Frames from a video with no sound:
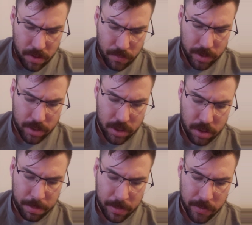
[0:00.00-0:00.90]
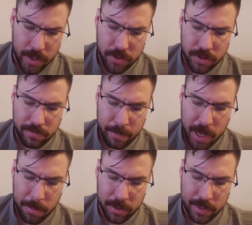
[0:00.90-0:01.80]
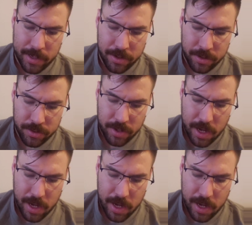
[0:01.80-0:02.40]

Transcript: with two rows of paper lanterns